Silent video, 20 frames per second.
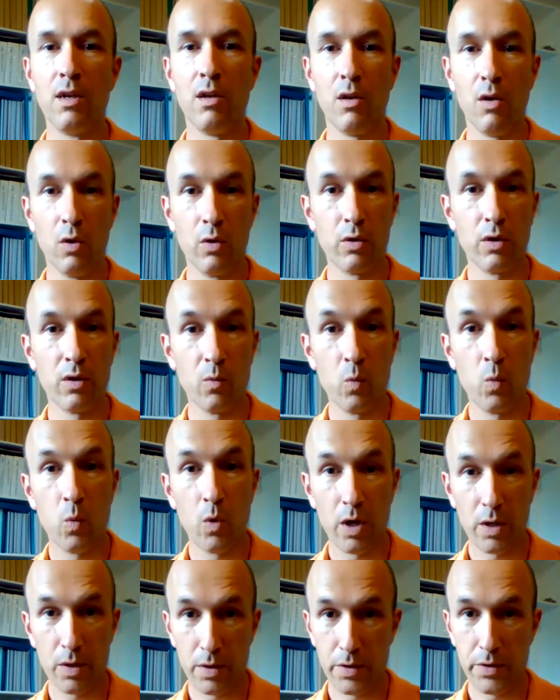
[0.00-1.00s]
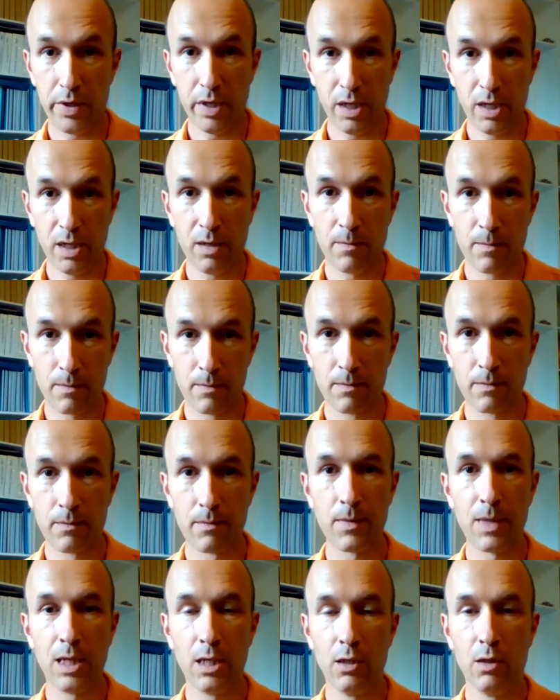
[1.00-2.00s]
look at one thing
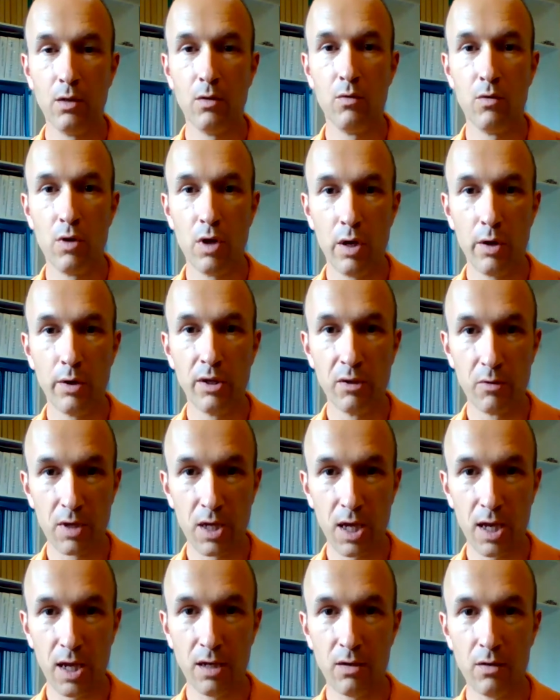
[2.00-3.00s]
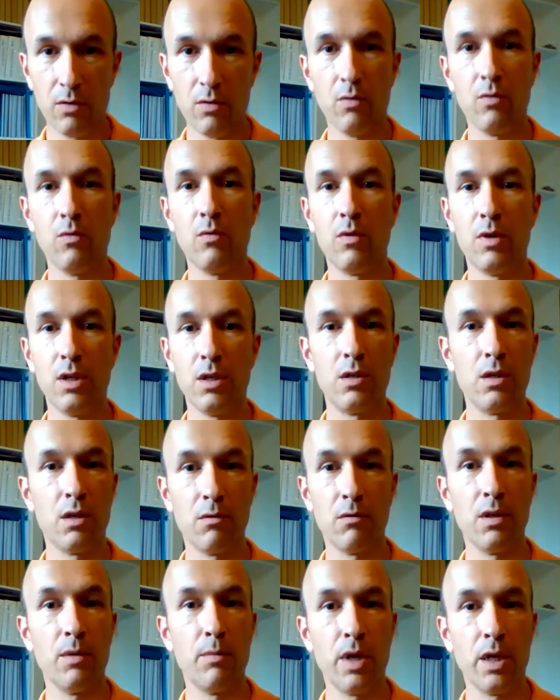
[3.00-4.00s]
you know you can do that
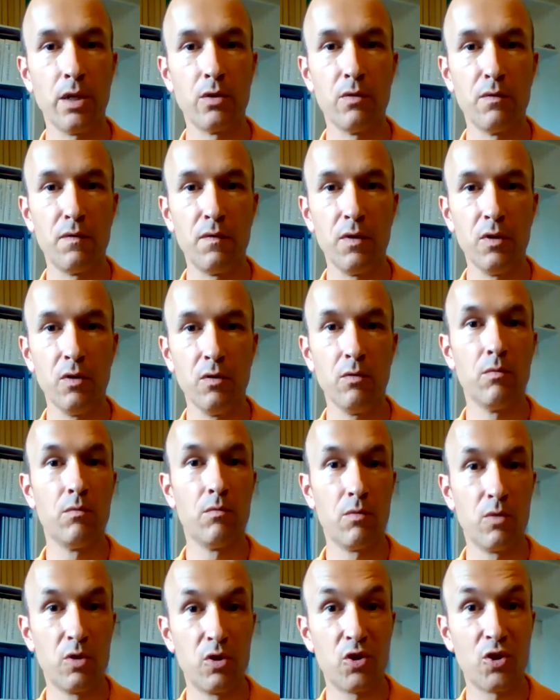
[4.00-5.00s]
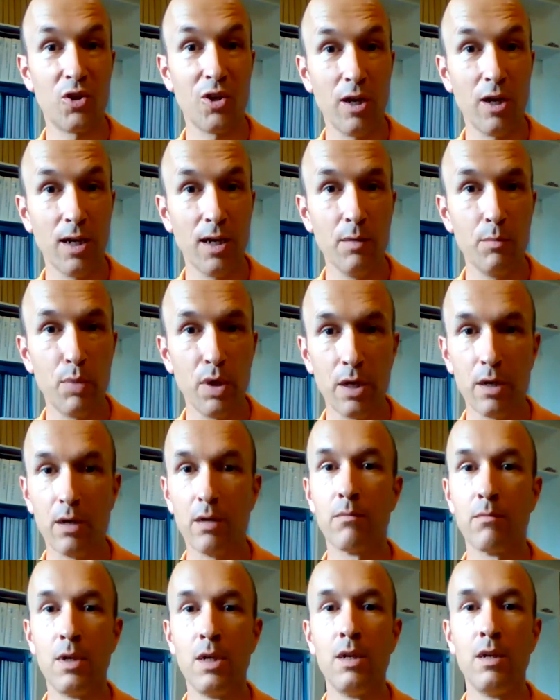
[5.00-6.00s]
generally makes you feel slightly better.
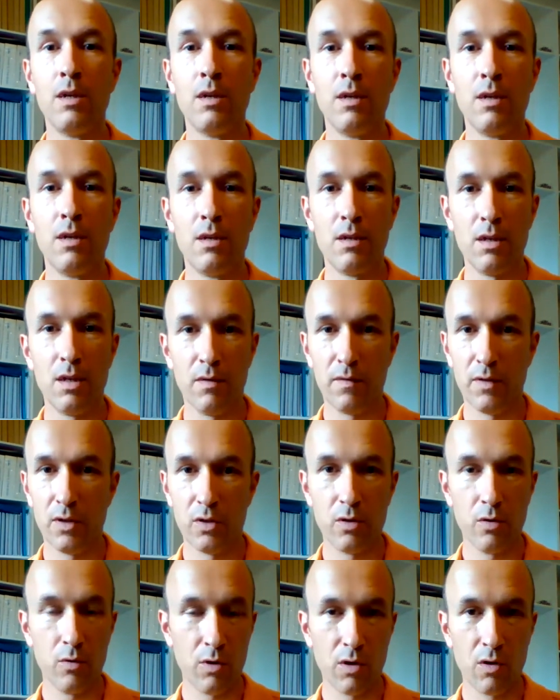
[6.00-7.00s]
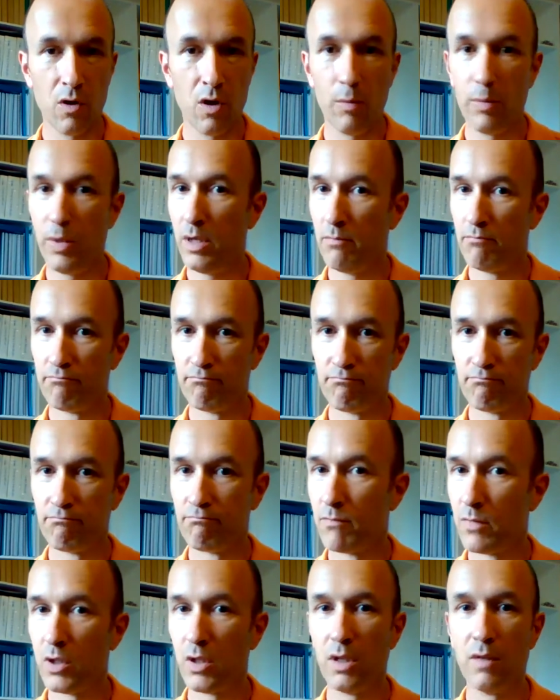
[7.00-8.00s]
If it's doing a hobby,
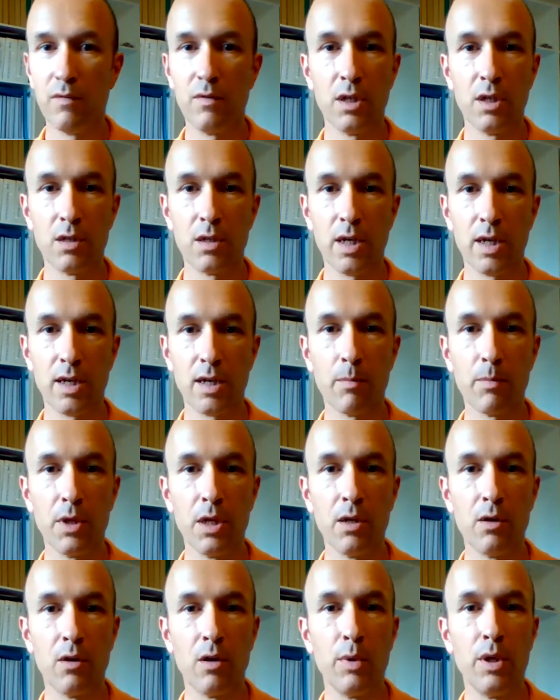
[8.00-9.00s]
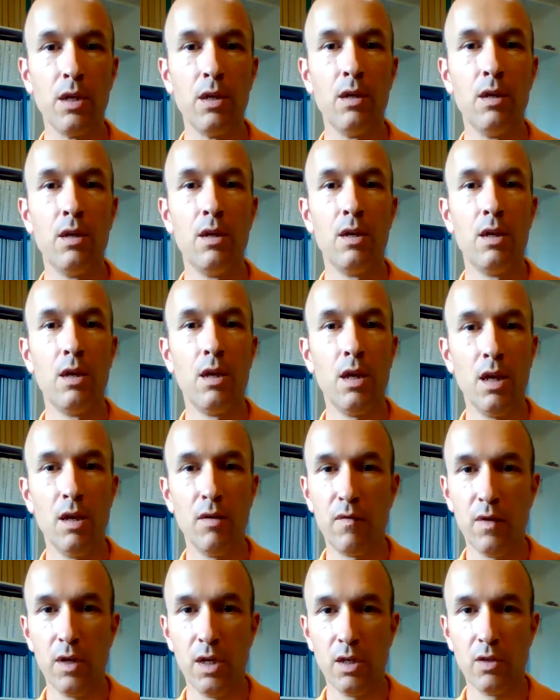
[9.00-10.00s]
see if you can take up that hobby.
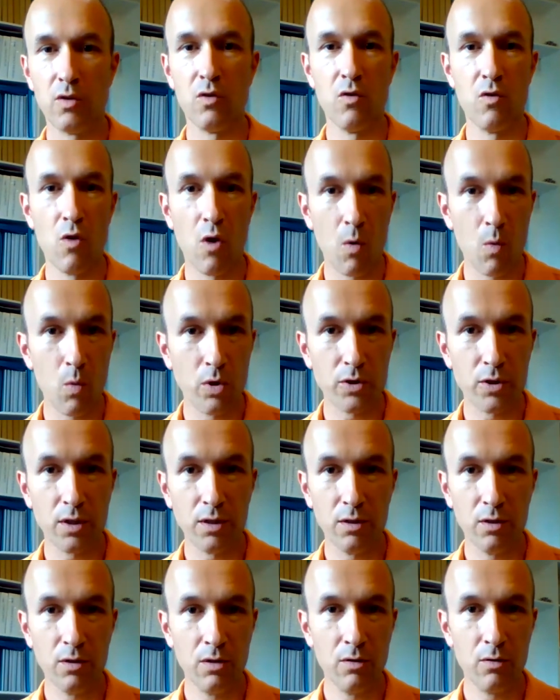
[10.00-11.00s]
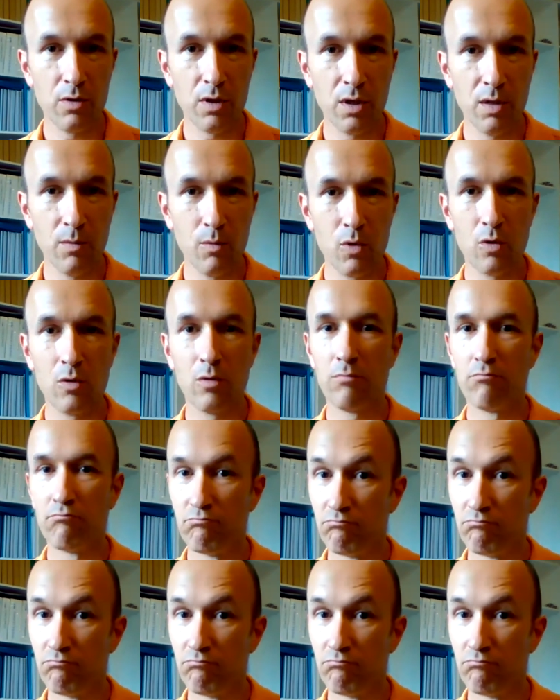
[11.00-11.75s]
If it's not watching the news anymore,